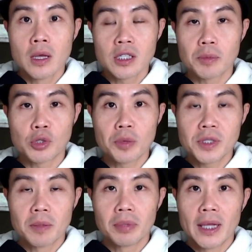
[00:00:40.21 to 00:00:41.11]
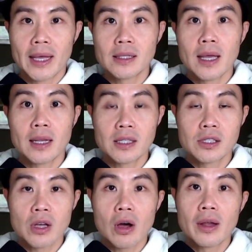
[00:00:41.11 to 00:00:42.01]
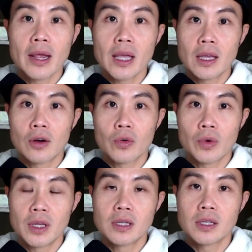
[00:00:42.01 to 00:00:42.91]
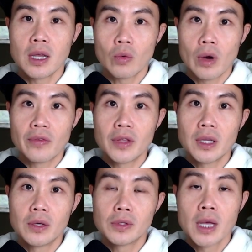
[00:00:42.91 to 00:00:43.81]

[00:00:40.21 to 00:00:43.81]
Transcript: subscription plans and he saw an increase in revenues